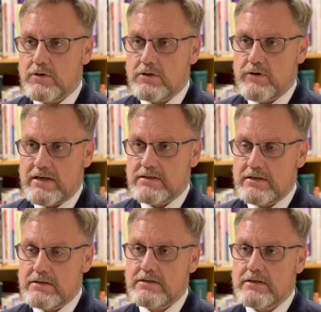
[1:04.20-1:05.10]
to address
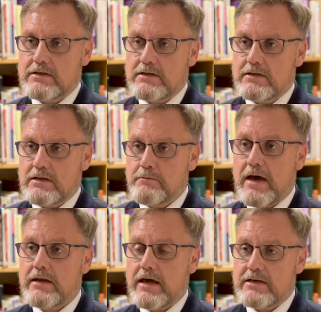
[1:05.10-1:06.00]
this in
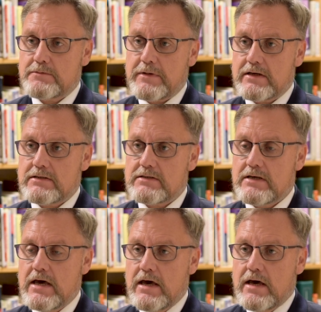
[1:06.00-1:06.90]
many aspects,